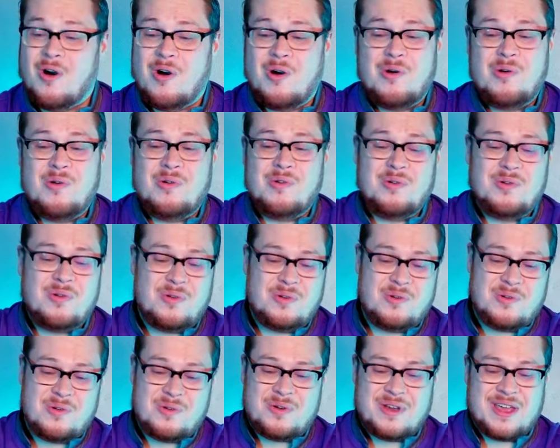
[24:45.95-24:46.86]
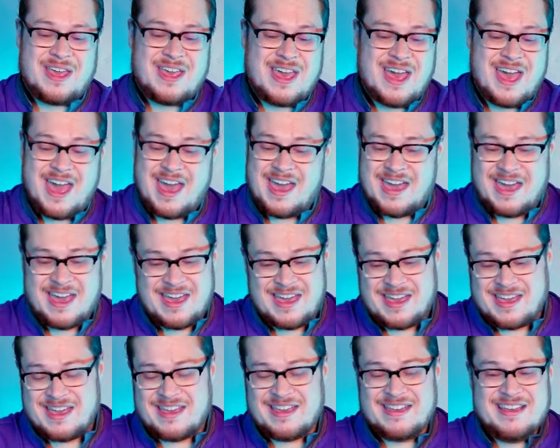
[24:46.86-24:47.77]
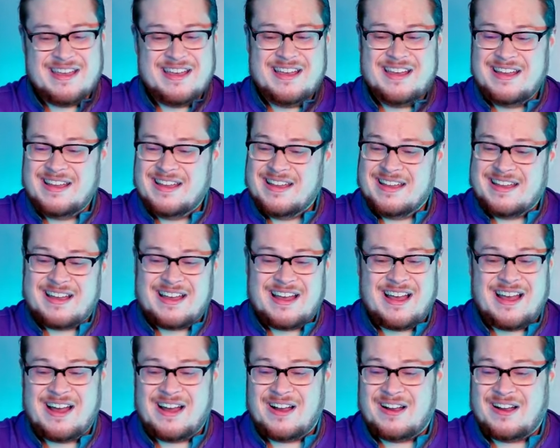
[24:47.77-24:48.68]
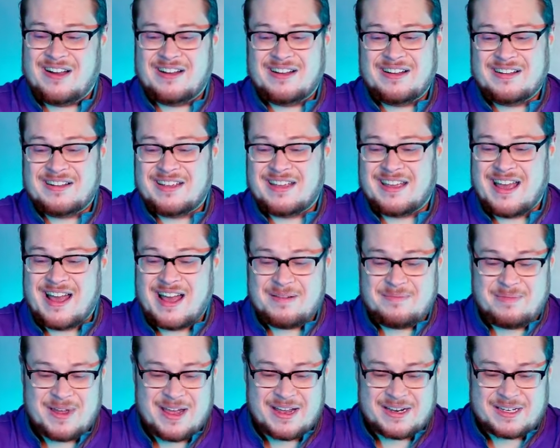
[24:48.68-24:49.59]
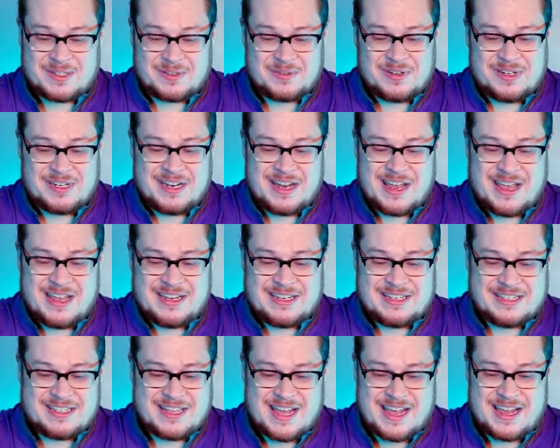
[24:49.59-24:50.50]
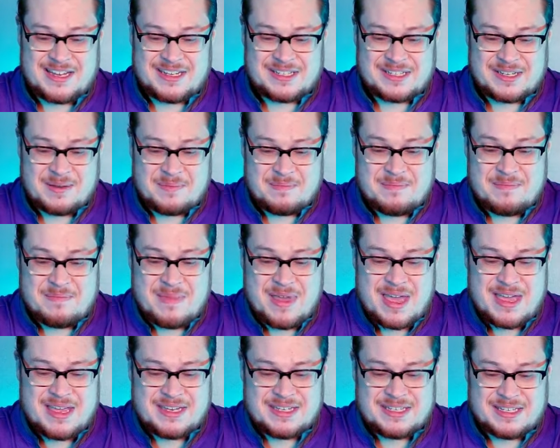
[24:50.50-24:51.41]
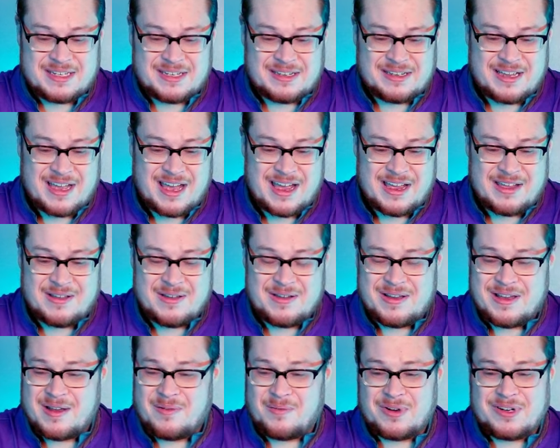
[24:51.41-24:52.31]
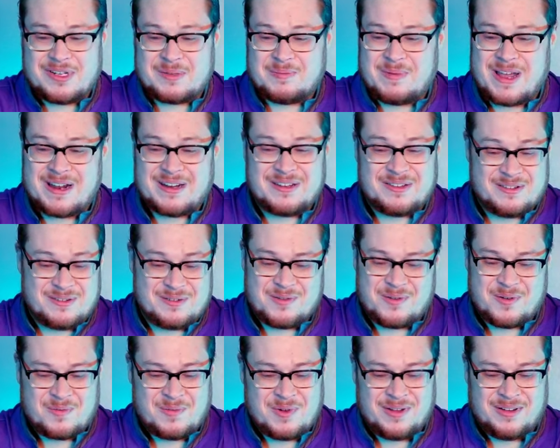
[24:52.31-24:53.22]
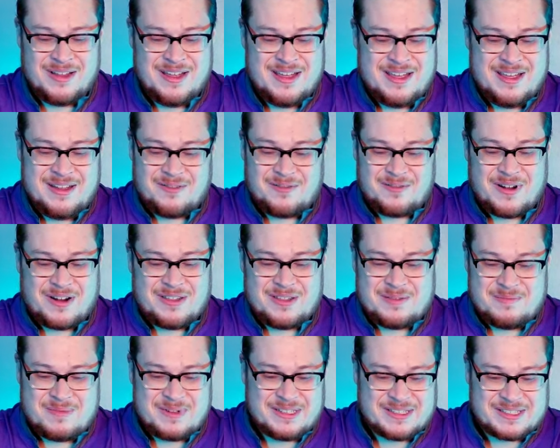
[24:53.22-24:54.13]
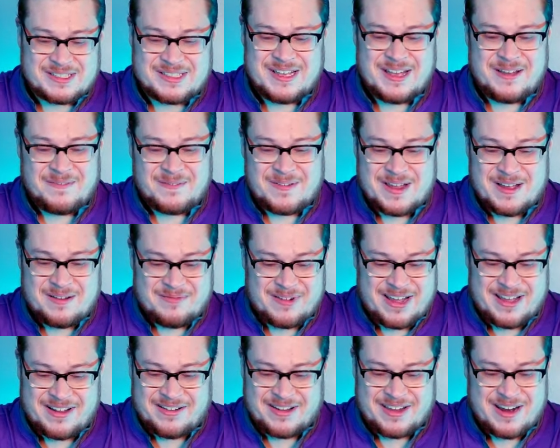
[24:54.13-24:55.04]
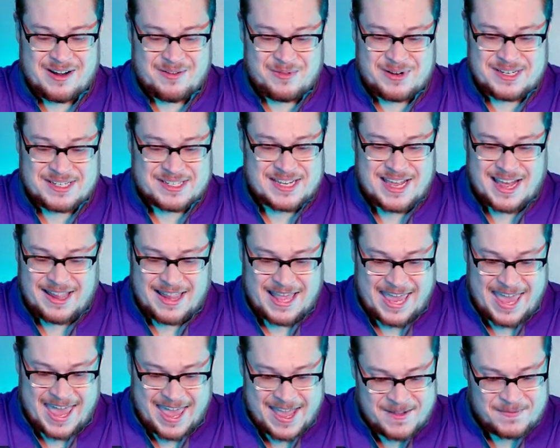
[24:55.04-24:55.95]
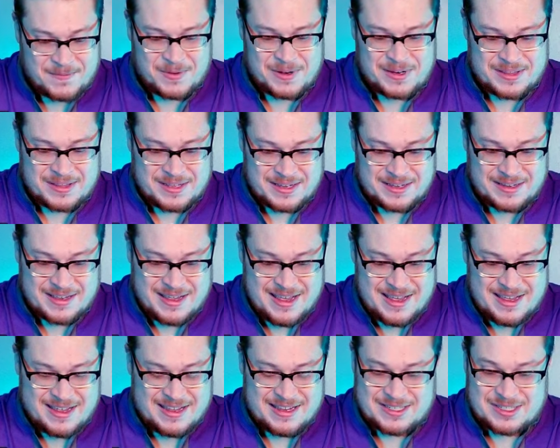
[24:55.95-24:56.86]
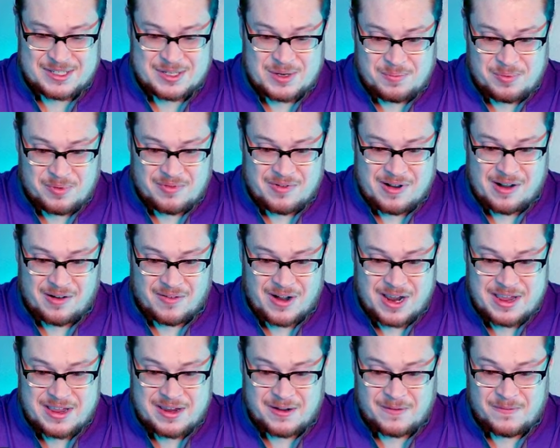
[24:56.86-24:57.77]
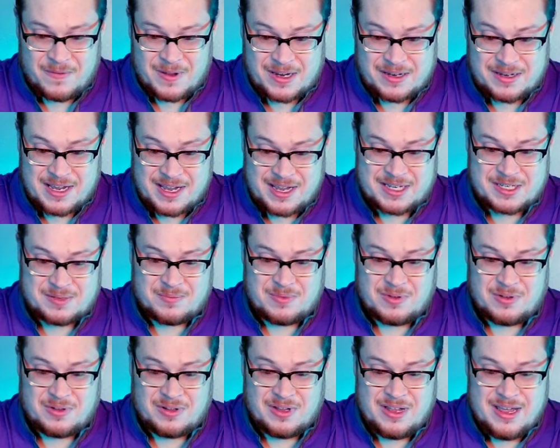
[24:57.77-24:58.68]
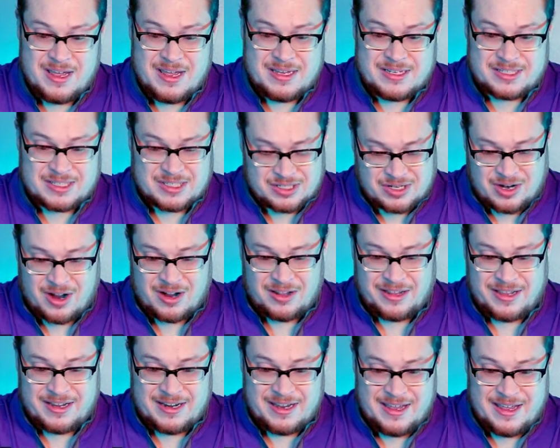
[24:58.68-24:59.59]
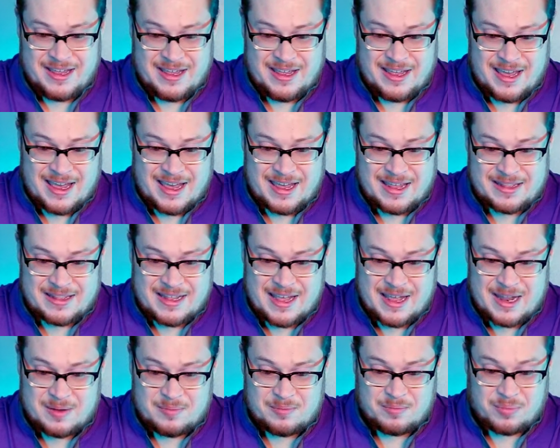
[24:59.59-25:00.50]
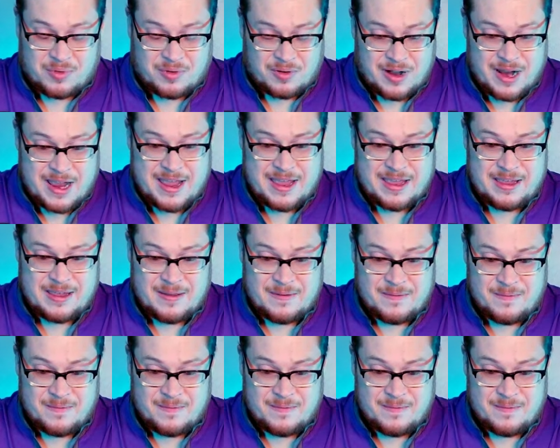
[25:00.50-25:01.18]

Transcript: Okay. Oh, God packs for days. That is amazing. Cayuga, we're just back to the normal run-of-the-mill stuff now, but I don't care. We just got like everything. Super rare right here. Phantasmal, Scarlet, and then Praying